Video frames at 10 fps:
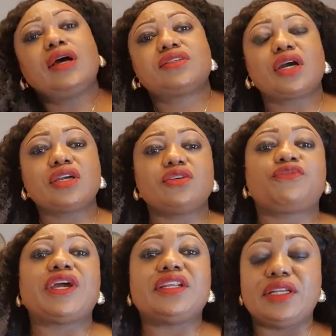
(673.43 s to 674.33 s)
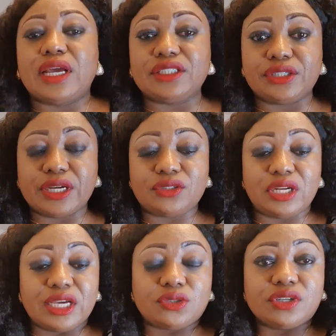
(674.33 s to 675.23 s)
I was talking to a friend in Nigeria
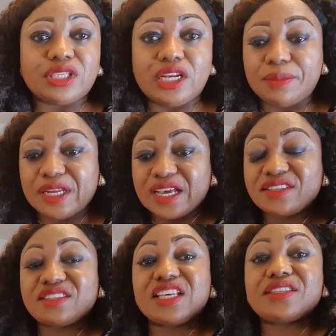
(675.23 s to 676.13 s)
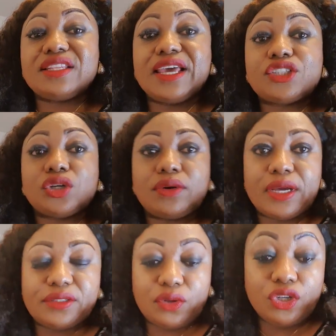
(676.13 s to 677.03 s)
today and she was telling me that six
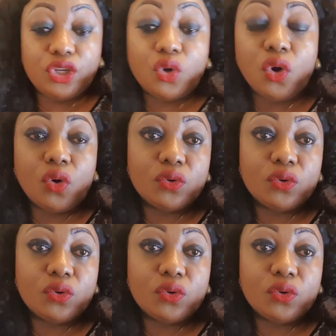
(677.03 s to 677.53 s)
lecturers in,